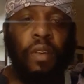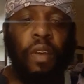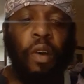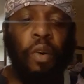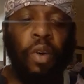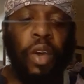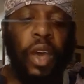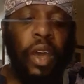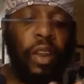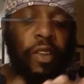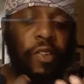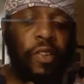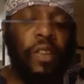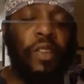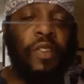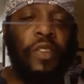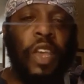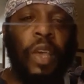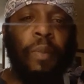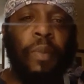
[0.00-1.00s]
Okay, this the
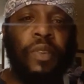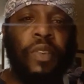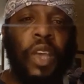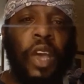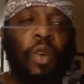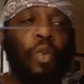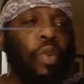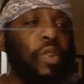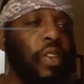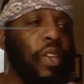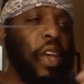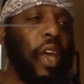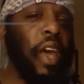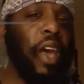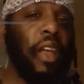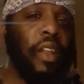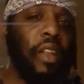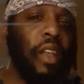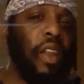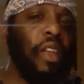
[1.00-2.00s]
same exact ones
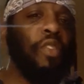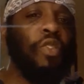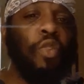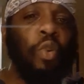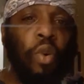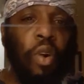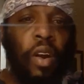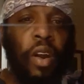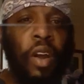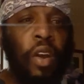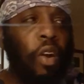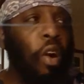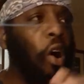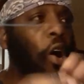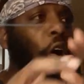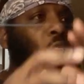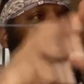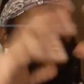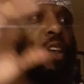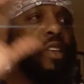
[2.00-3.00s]
that endured
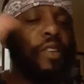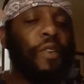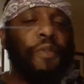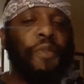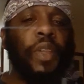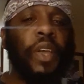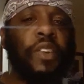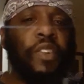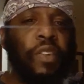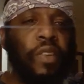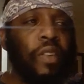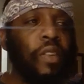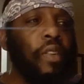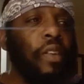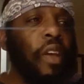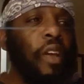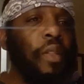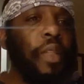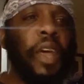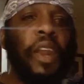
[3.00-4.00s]
all these afflictions,
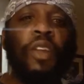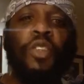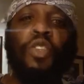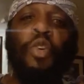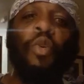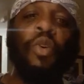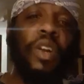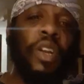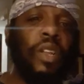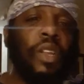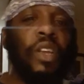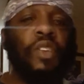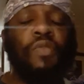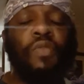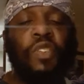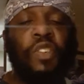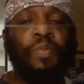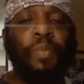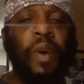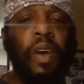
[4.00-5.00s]
that endured the
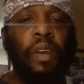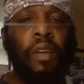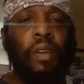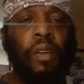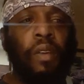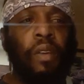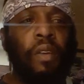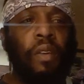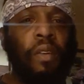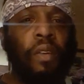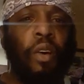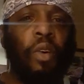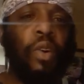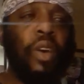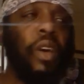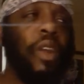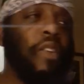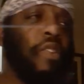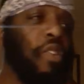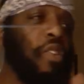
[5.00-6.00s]
disrespect.
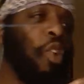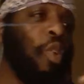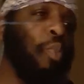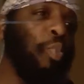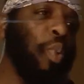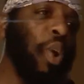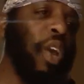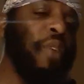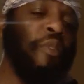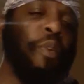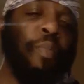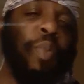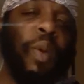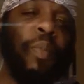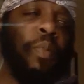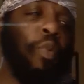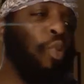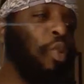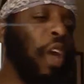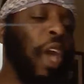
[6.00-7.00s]
Okay, they still prayed for
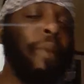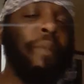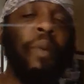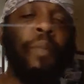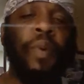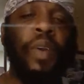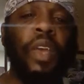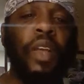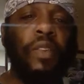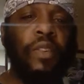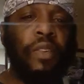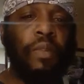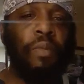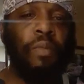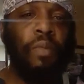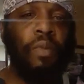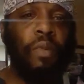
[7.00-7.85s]
people who came up against them.